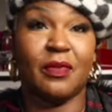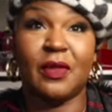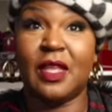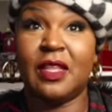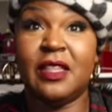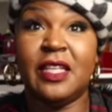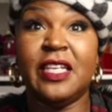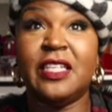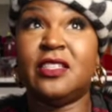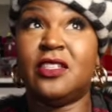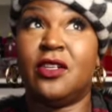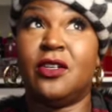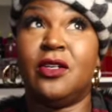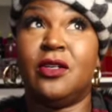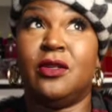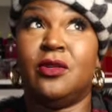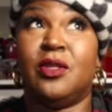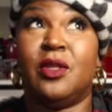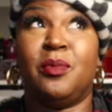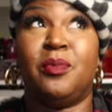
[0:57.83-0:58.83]
These
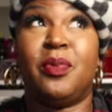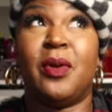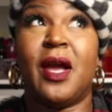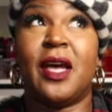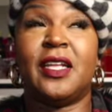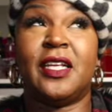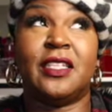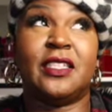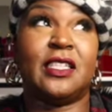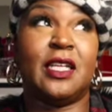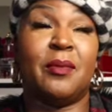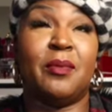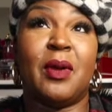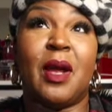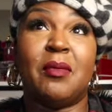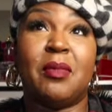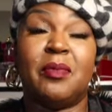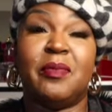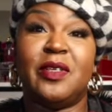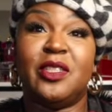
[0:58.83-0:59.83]
are the products that
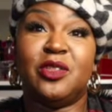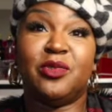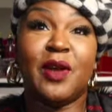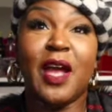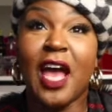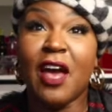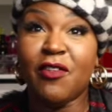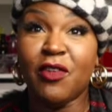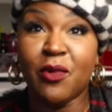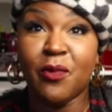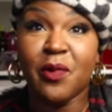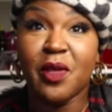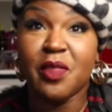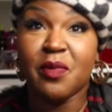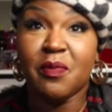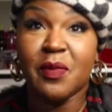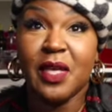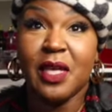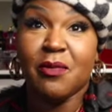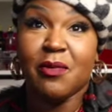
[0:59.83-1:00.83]
probably travel with
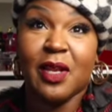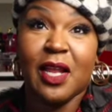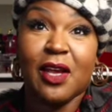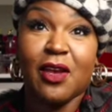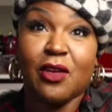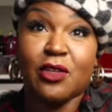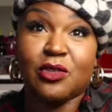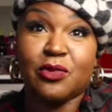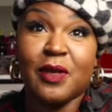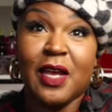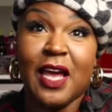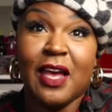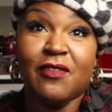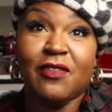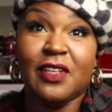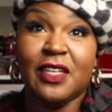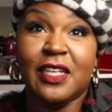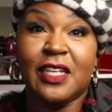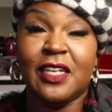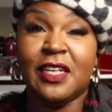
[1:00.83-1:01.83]
me when I go
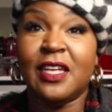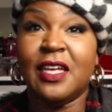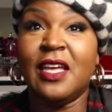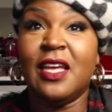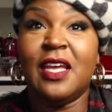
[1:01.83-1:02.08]
traveling.